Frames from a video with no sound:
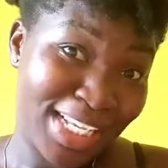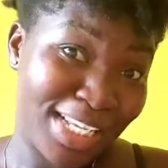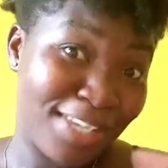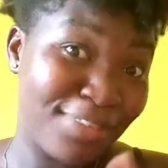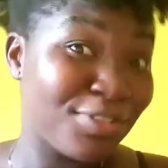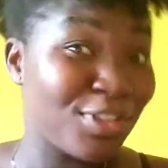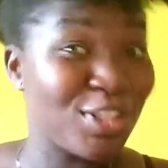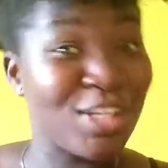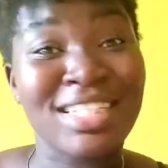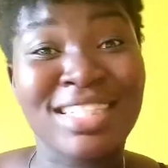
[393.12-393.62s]

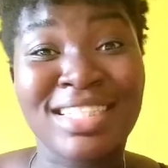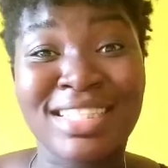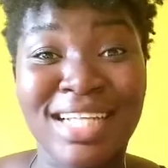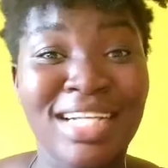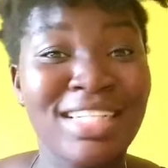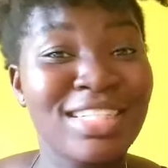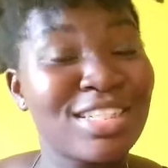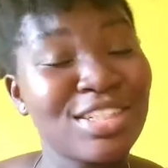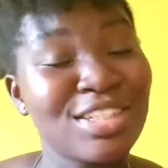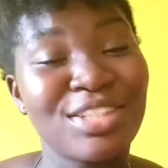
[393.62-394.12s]
if you are
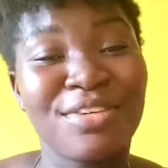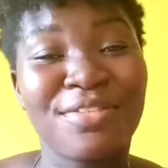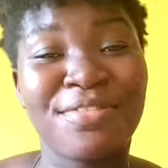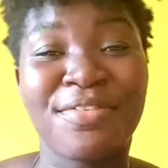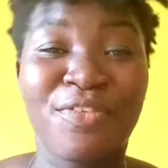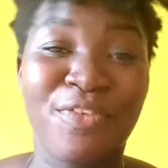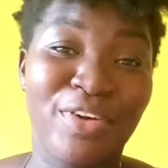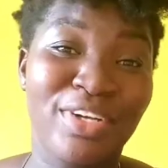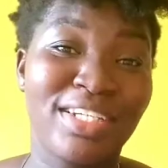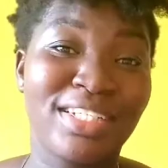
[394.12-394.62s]
stuck to your
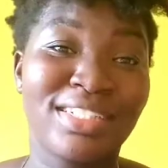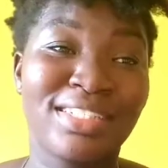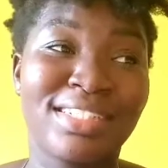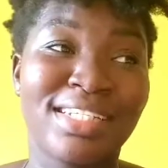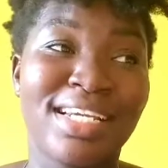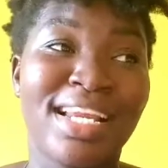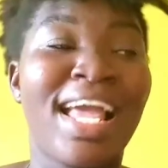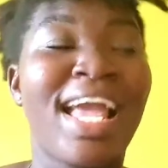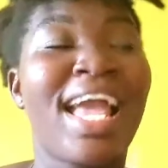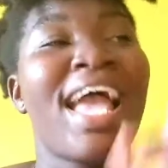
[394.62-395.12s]
phone
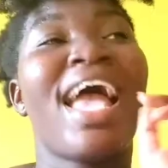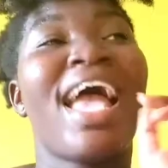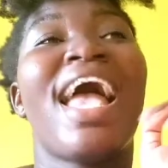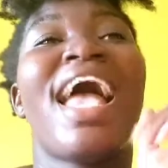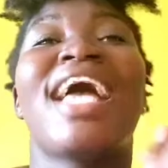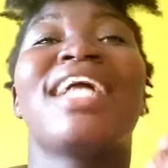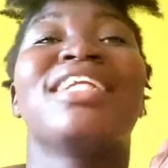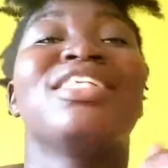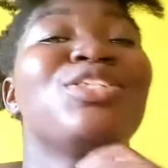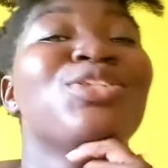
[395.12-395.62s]

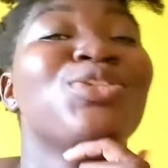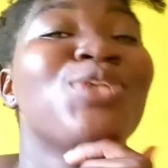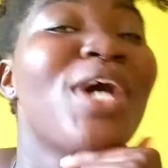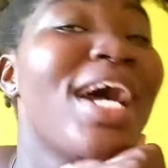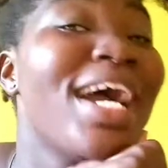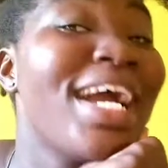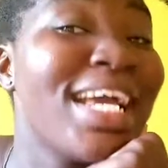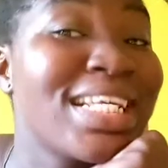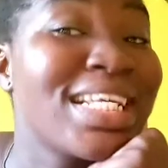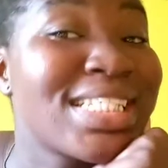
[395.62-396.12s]
and you
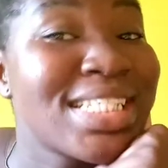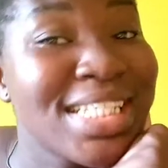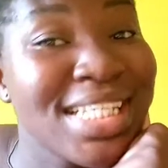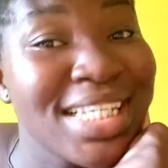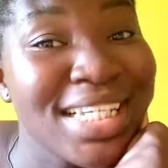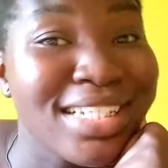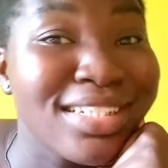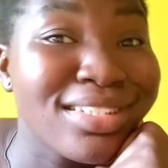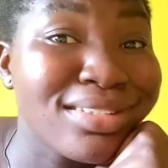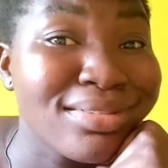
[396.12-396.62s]
are a
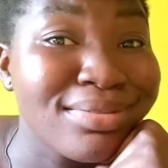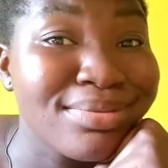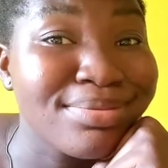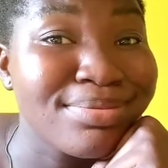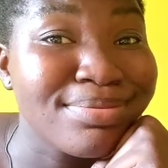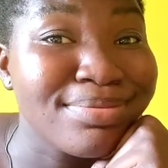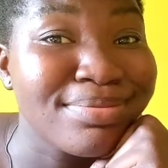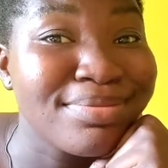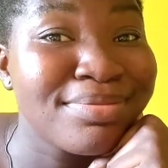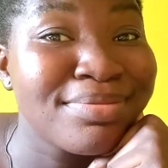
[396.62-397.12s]
teen,
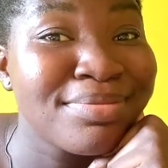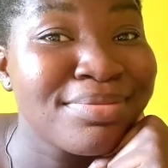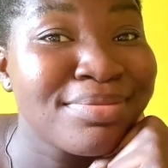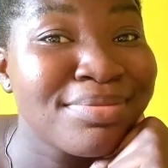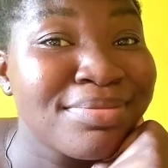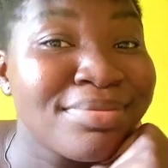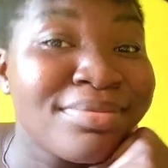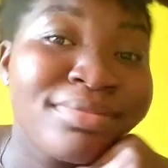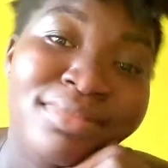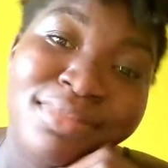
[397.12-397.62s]

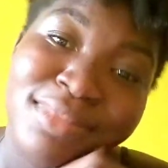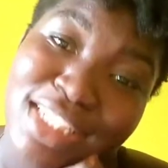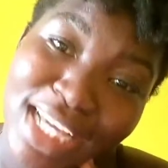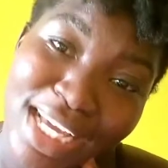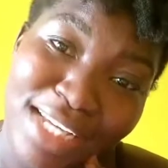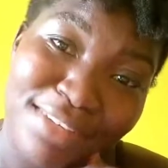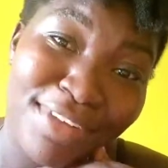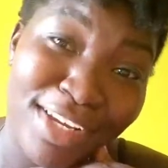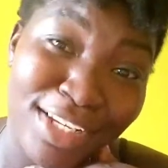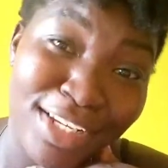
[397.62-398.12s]

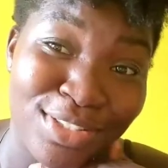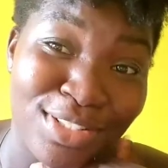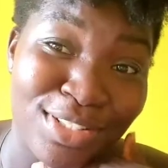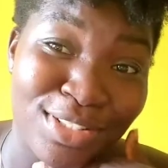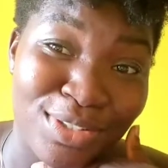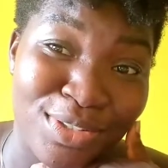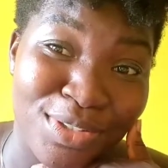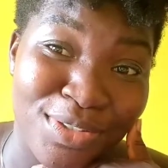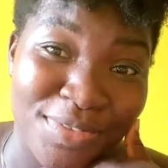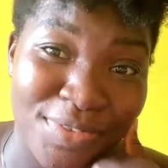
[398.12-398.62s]
advise
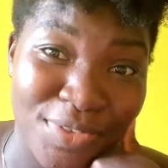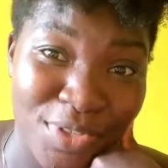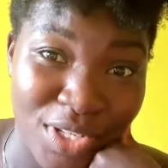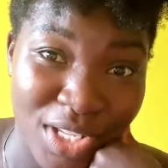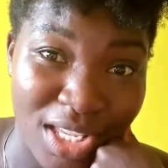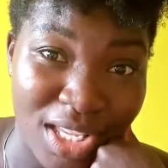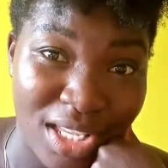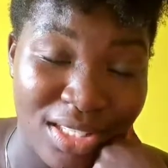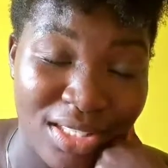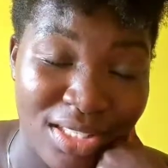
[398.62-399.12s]
yourself,
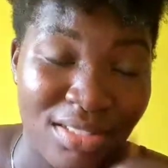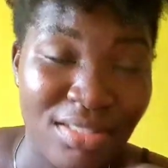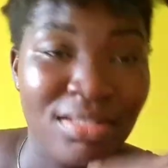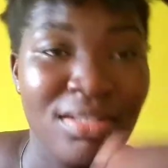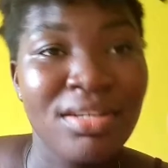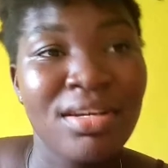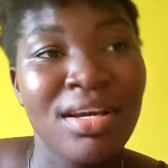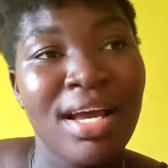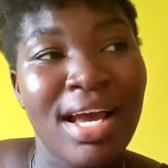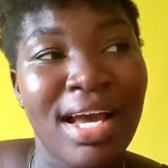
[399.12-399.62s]
okay?
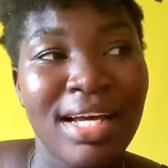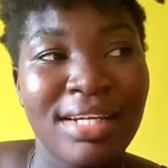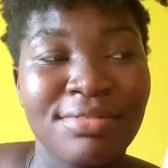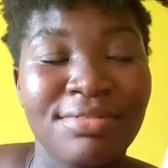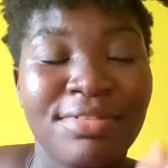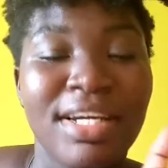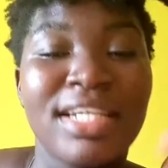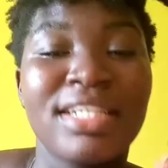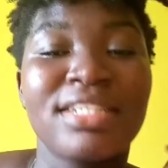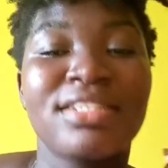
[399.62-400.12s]

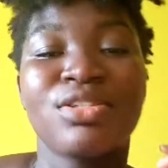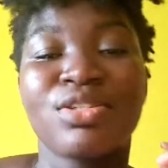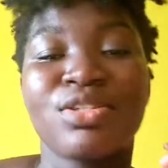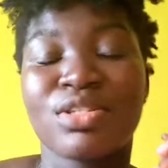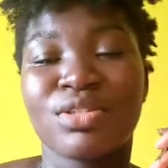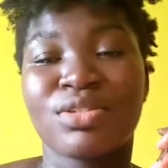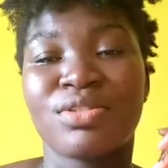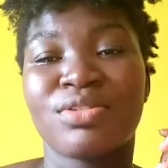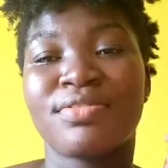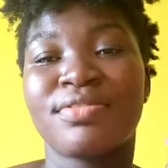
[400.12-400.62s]
Advise
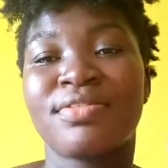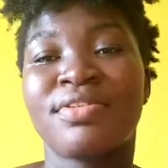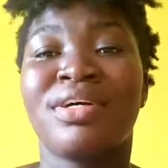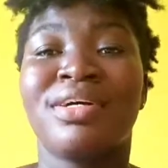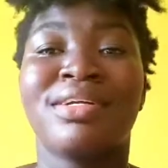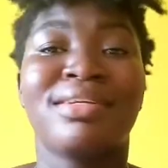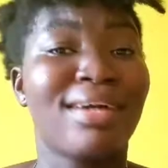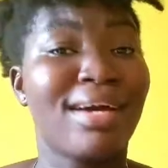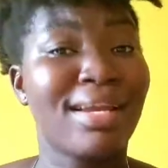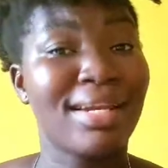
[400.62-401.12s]
yourself.
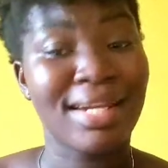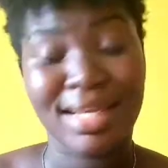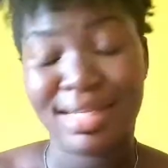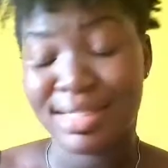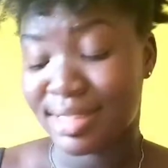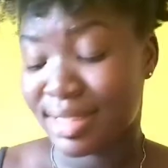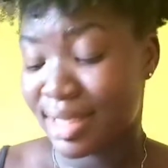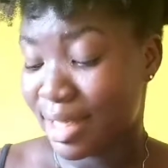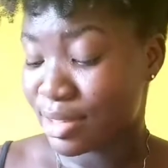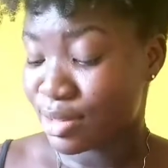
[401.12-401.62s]
Now
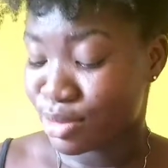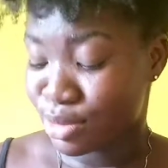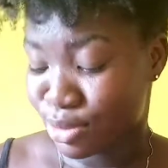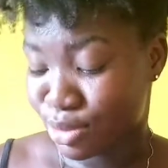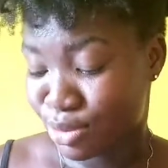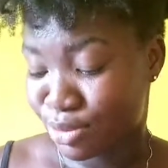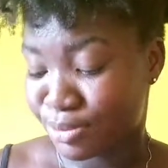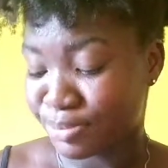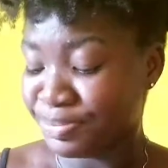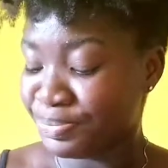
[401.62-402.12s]
let's get
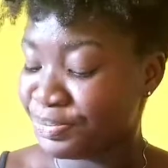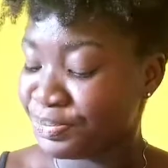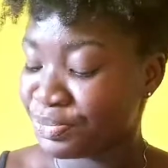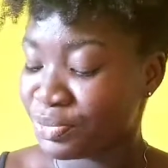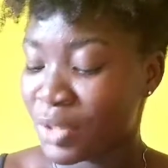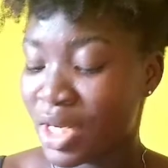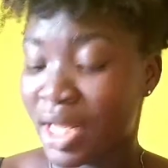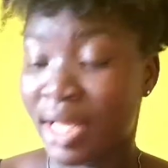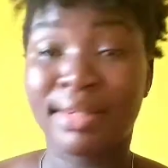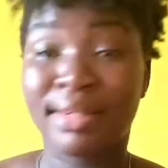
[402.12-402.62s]
to
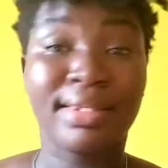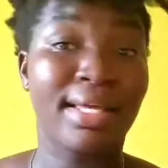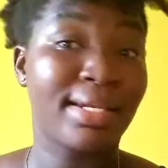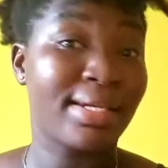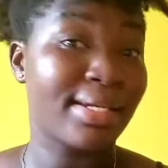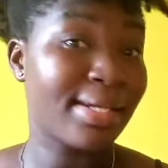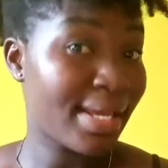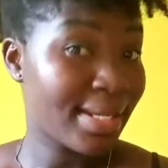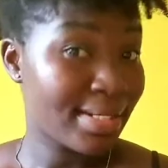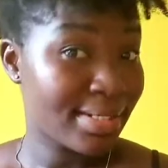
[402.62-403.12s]
the
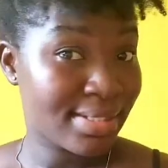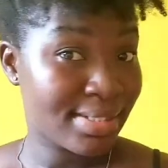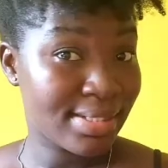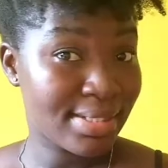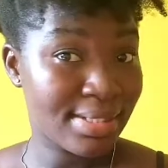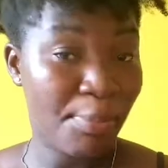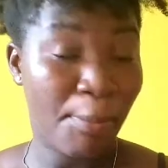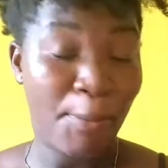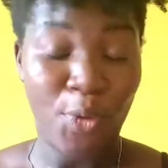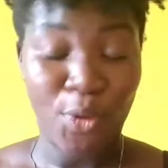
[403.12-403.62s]

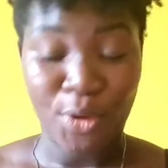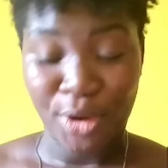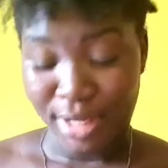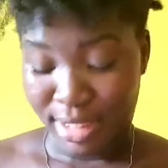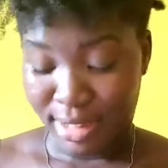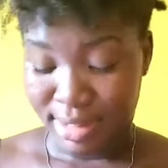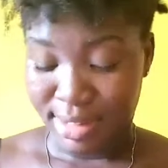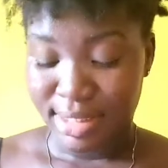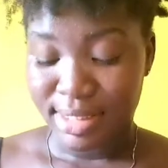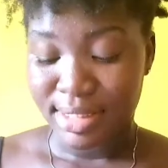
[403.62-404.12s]
next
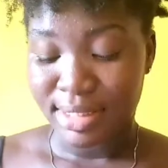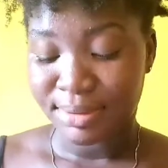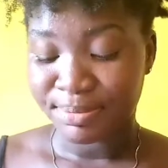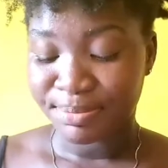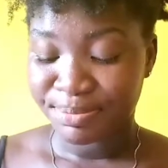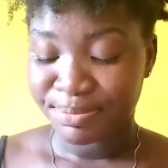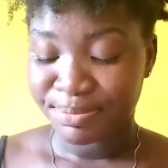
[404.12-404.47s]
point.